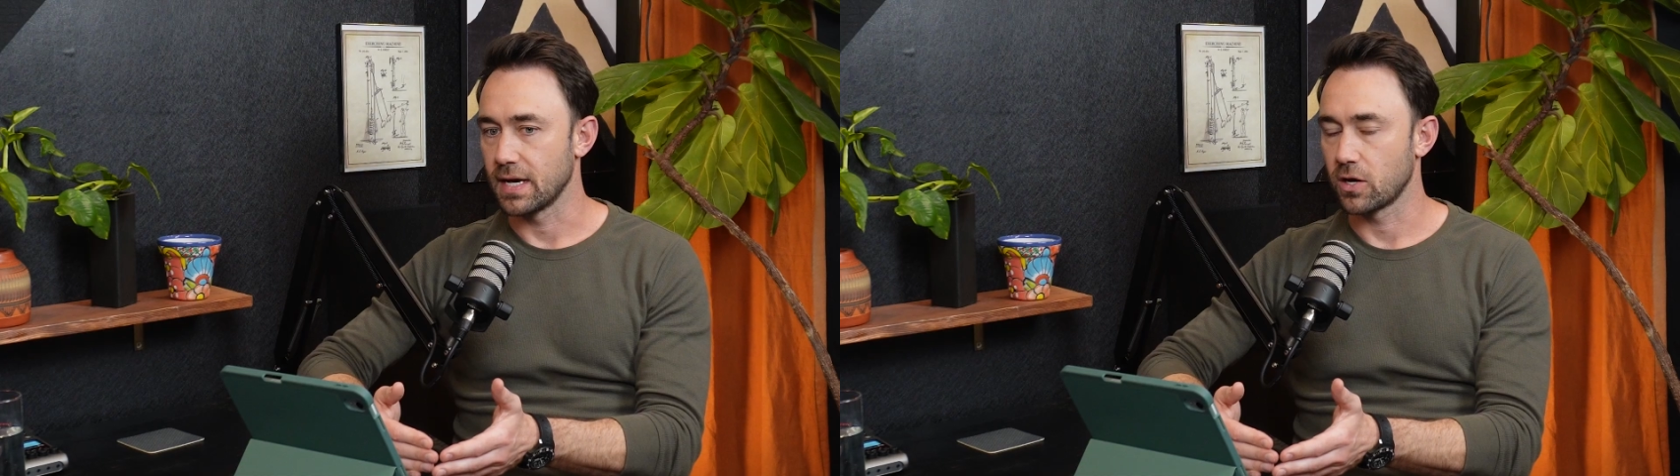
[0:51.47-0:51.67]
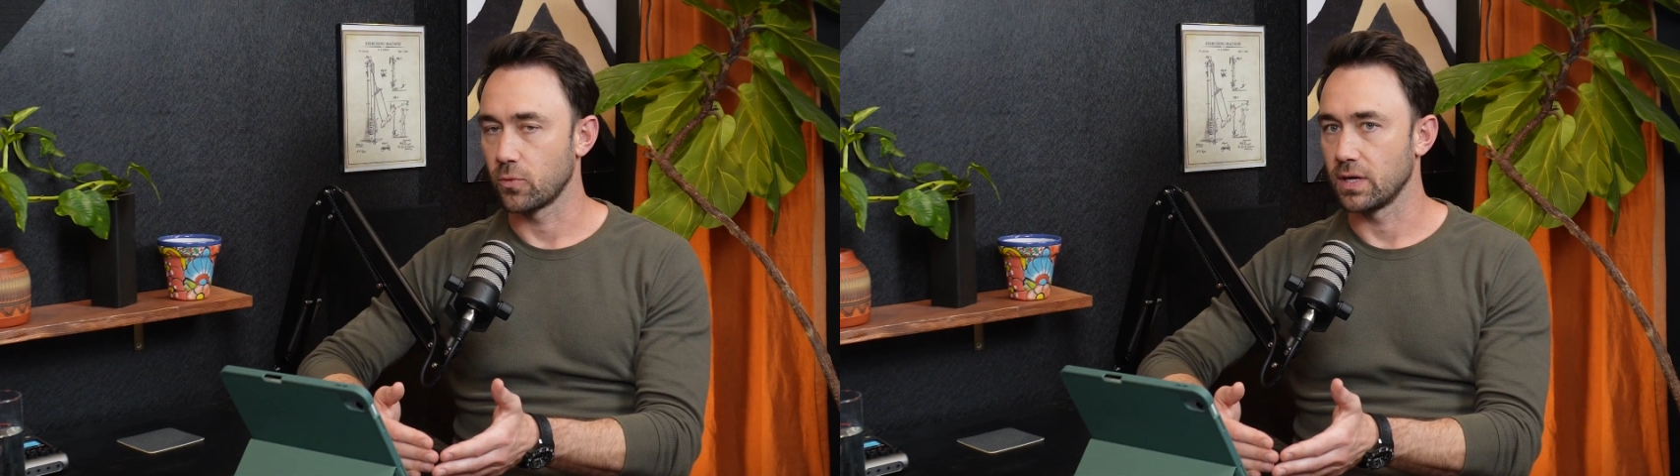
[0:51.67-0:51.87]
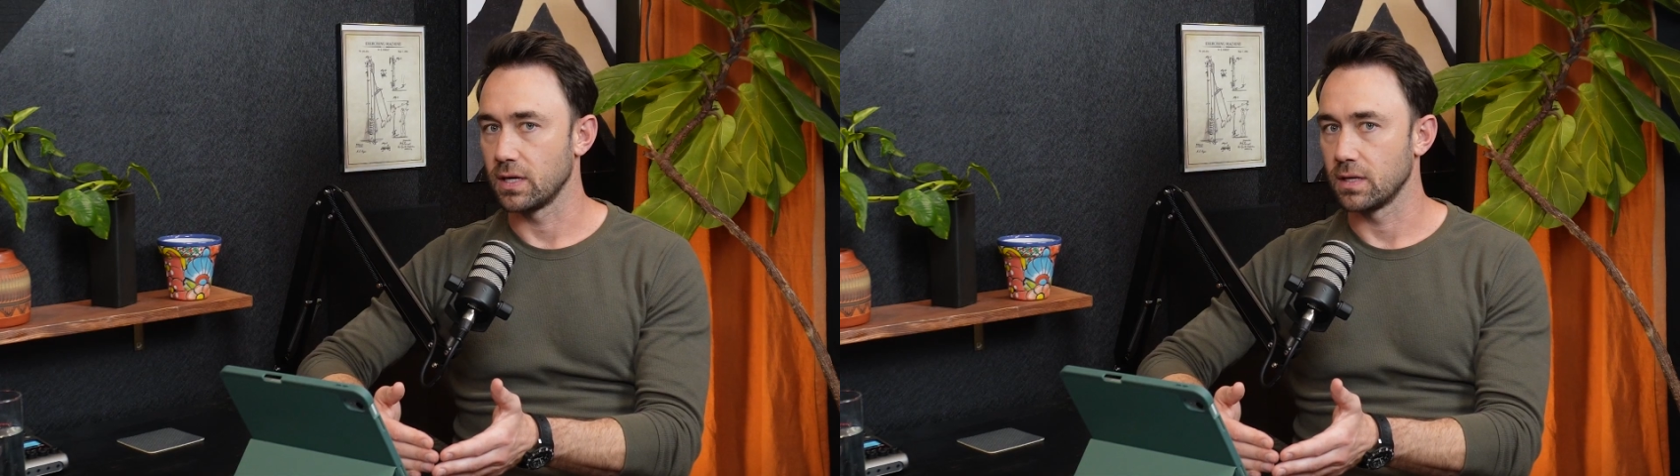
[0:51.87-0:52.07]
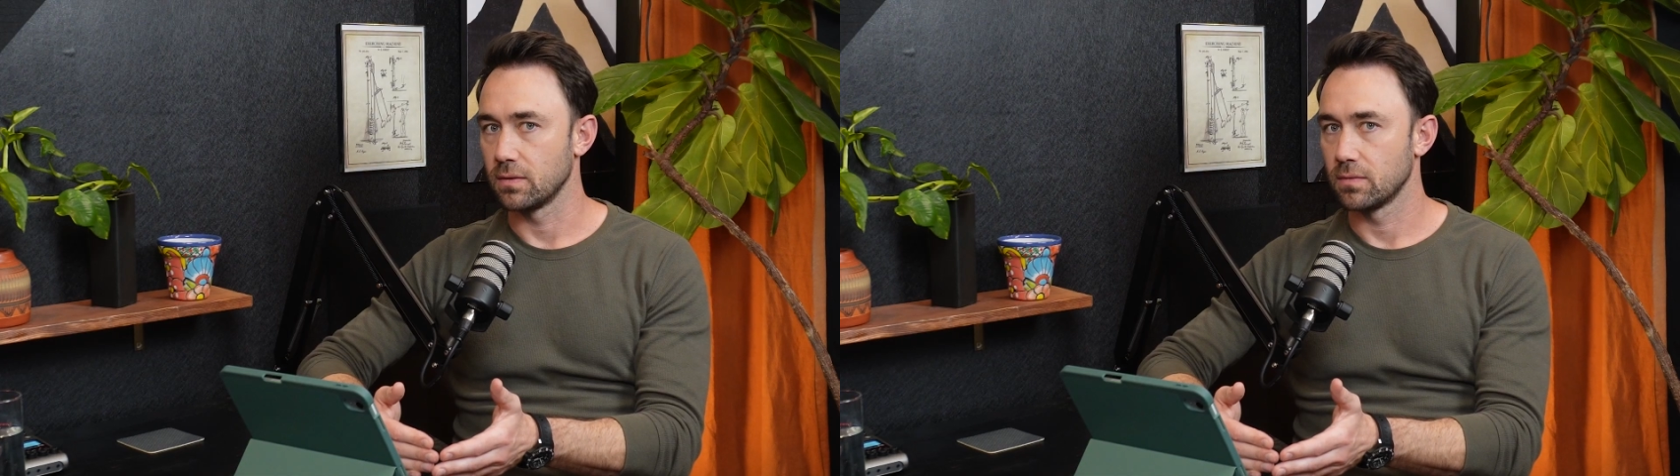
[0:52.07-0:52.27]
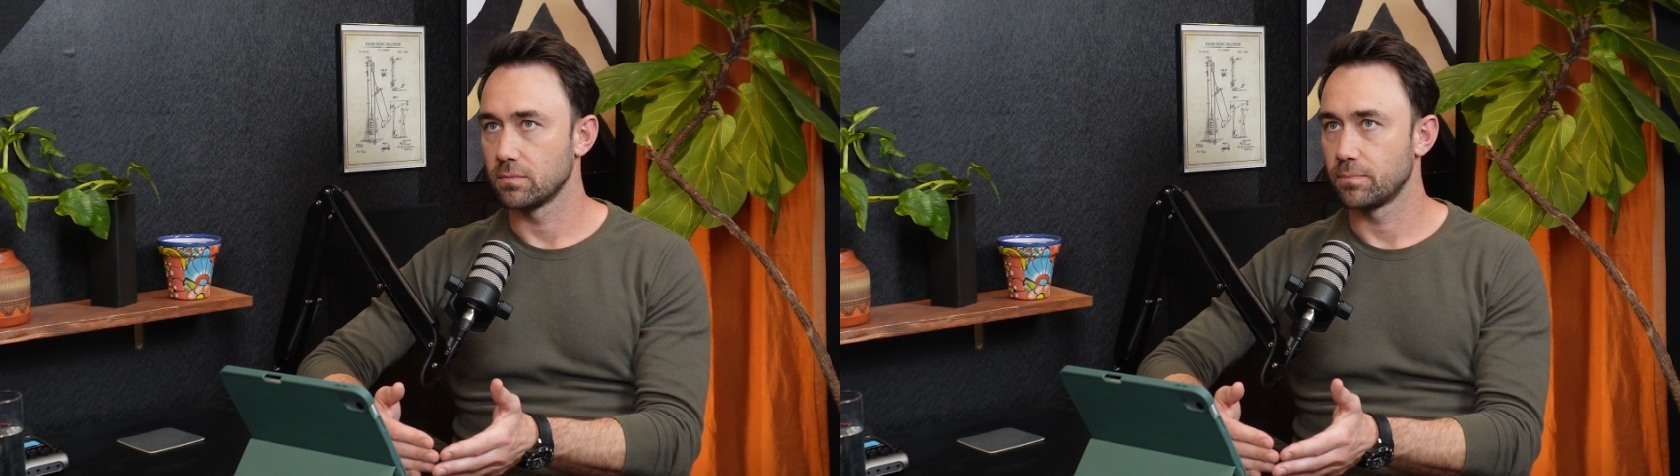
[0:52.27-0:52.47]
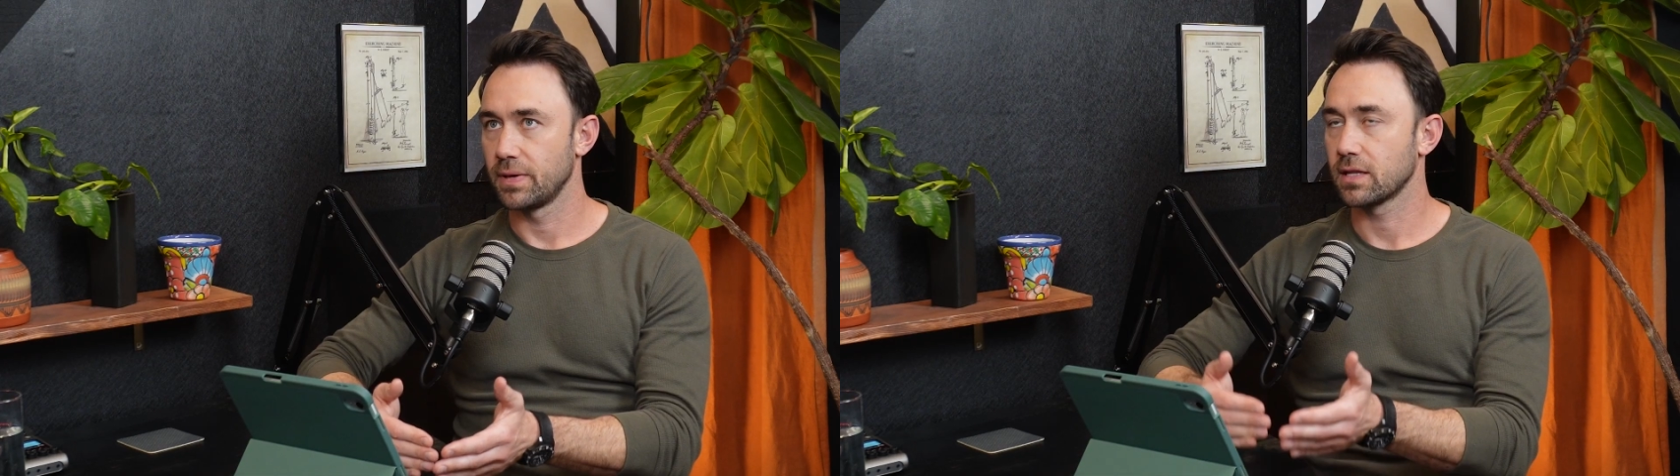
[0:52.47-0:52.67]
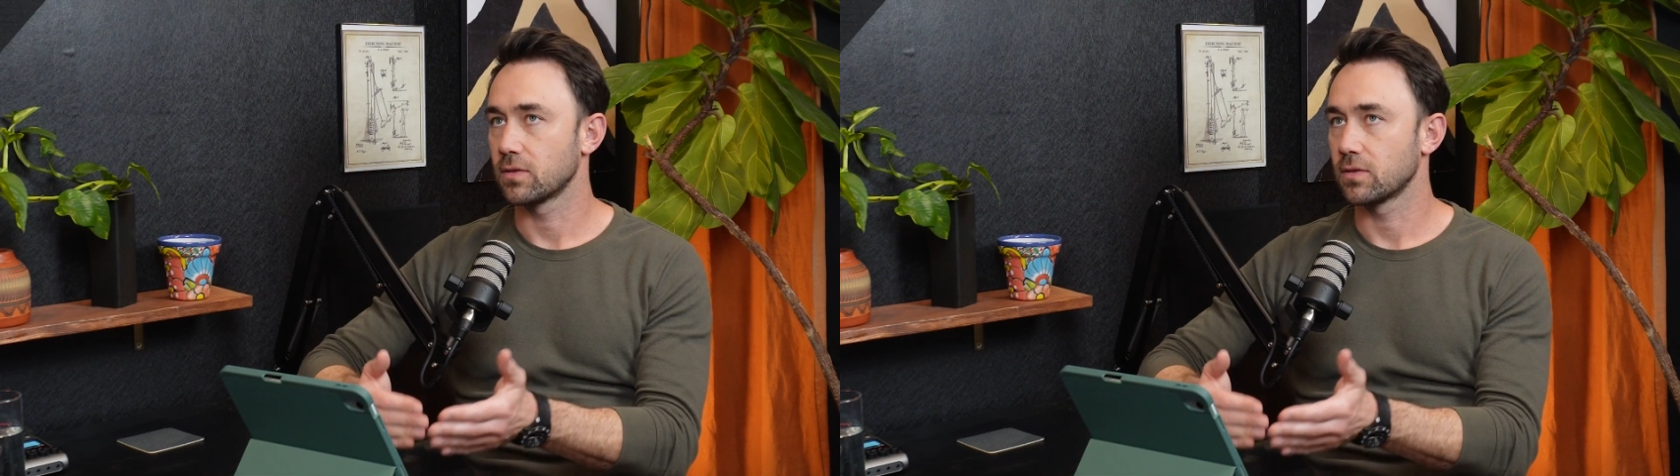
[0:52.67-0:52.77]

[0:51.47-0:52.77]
how do we pick